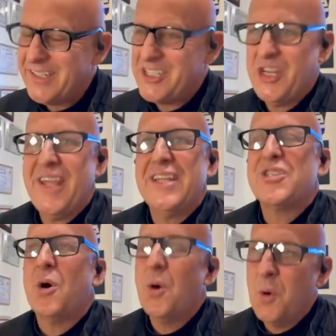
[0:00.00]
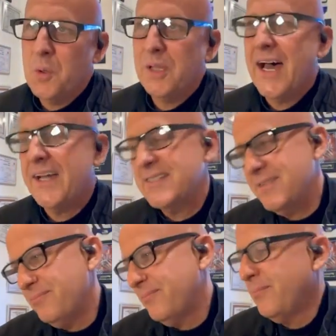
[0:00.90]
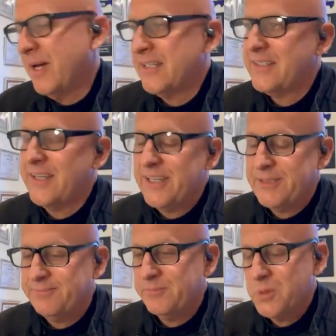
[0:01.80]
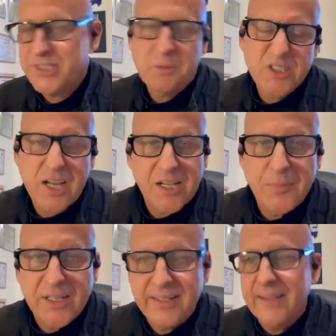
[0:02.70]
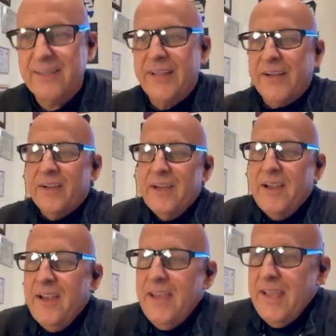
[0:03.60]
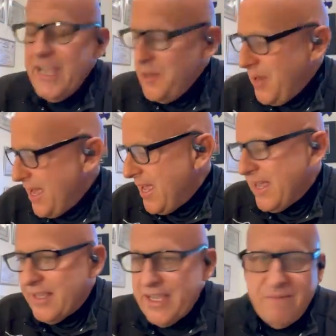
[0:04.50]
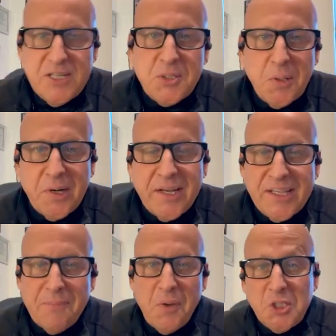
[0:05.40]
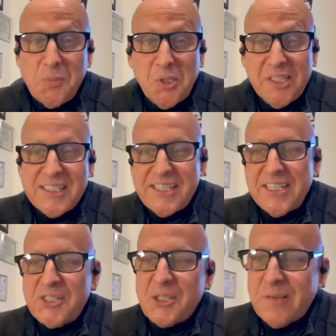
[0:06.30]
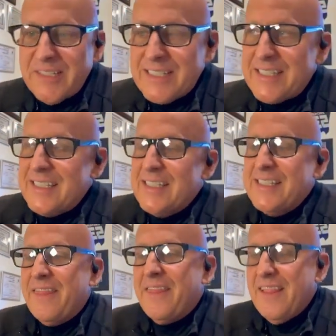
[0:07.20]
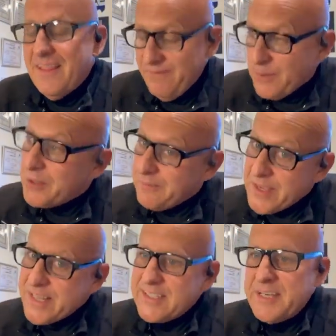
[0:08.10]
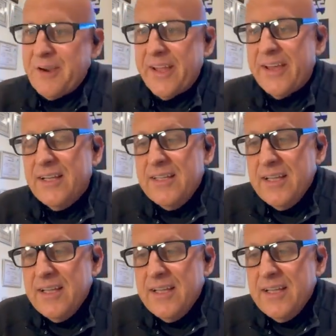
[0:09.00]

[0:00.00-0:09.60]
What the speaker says: to change a whole lot, but we'll see. We'll talk about that later. Anyway, inventory in the multiple listing service for the Phoenix area,